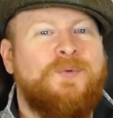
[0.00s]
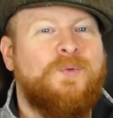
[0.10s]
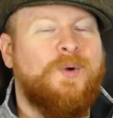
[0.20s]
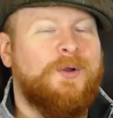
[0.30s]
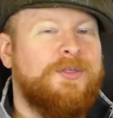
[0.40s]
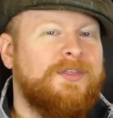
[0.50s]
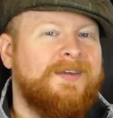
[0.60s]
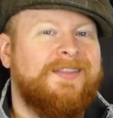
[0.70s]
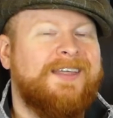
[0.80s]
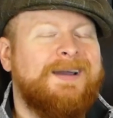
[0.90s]
worth
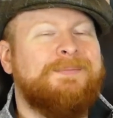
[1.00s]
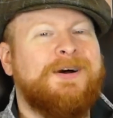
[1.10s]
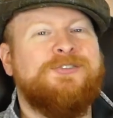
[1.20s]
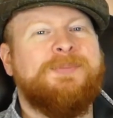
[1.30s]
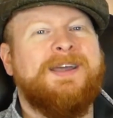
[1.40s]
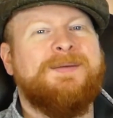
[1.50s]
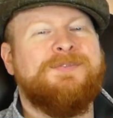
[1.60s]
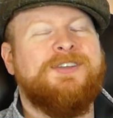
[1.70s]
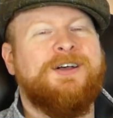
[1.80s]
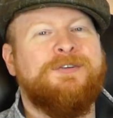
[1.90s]
that much by
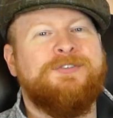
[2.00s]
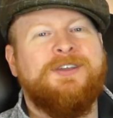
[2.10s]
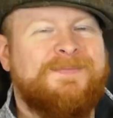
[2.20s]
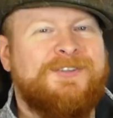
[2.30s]
themselves.